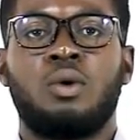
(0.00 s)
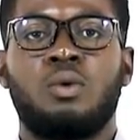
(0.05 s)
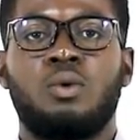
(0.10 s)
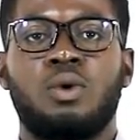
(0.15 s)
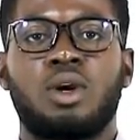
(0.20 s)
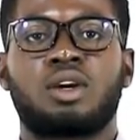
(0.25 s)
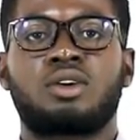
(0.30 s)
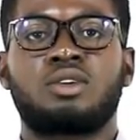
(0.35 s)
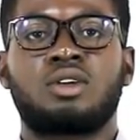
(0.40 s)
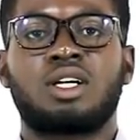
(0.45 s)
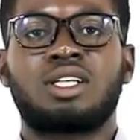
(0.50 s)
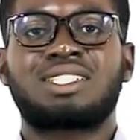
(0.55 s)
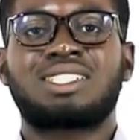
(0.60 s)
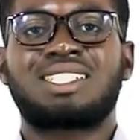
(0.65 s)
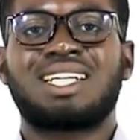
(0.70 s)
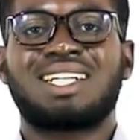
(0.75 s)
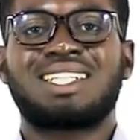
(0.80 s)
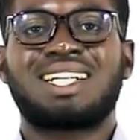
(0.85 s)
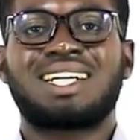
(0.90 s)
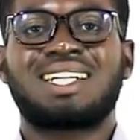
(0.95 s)
Rigorous
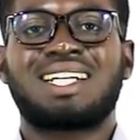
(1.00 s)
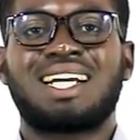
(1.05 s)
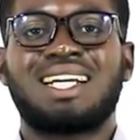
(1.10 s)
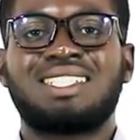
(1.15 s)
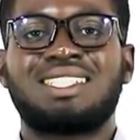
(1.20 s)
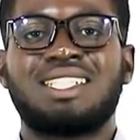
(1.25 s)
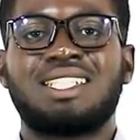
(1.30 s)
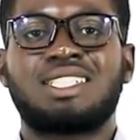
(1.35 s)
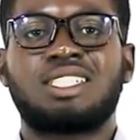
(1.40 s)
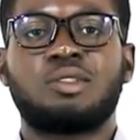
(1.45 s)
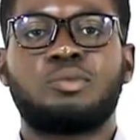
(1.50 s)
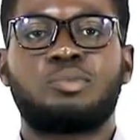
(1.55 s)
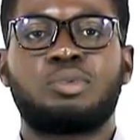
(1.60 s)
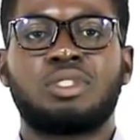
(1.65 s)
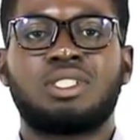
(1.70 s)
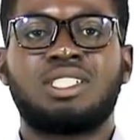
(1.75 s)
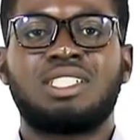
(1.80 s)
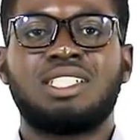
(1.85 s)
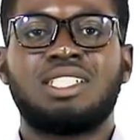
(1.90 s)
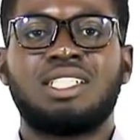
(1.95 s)
standardization
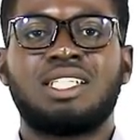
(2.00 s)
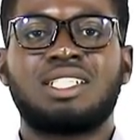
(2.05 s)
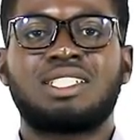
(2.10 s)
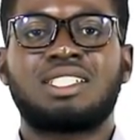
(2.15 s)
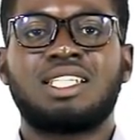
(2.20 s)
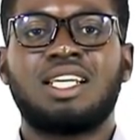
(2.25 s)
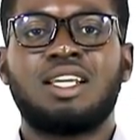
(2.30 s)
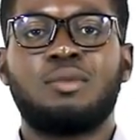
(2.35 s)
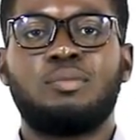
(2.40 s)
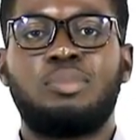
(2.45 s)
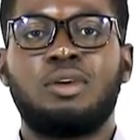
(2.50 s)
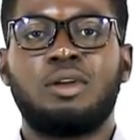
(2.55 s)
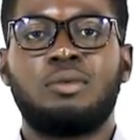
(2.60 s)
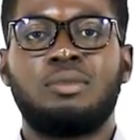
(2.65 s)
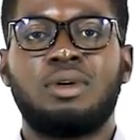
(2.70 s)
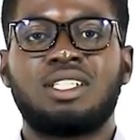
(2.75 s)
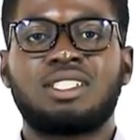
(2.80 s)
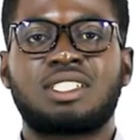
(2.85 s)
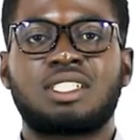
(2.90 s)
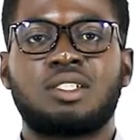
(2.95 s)
procedures
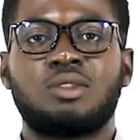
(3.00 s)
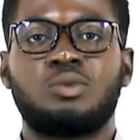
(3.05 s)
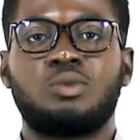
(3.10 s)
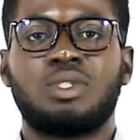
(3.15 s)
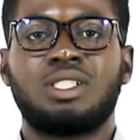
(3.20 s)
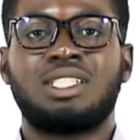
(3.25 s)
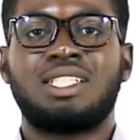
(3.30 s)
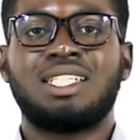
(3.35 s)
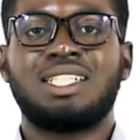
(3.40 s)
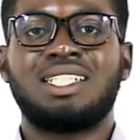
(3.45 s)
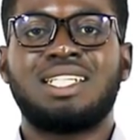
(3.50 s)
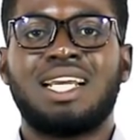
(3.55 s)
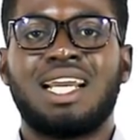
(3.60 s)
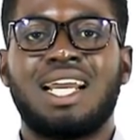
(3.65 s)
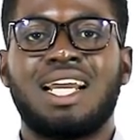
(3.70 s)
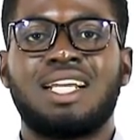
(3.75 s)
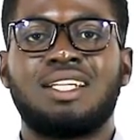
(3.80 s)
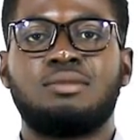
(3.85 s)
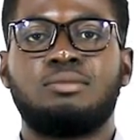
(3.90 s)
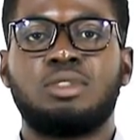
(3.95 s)
implemented within
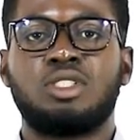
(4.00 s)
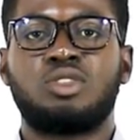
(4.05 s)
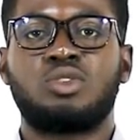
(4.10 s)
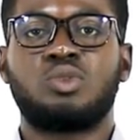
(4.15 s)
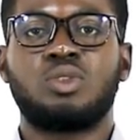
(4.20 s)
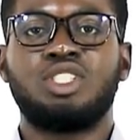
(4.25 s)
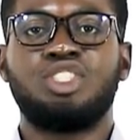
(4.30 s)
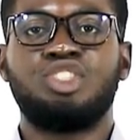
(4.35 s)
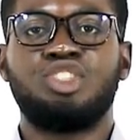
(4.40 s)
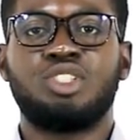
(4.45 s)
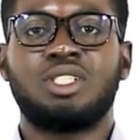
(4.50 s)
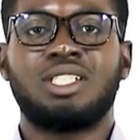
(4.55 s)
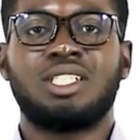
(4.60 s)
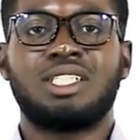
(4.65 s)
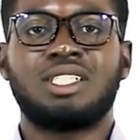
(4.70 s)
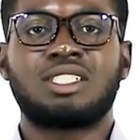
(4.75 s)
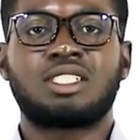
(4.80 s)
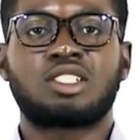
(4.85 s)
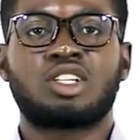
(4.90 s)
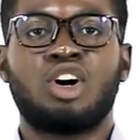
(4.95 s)
and between
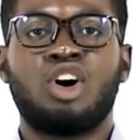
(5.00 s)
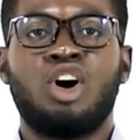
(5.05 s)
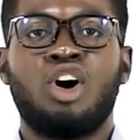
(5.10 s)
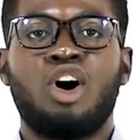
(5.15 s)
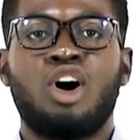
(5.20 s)
units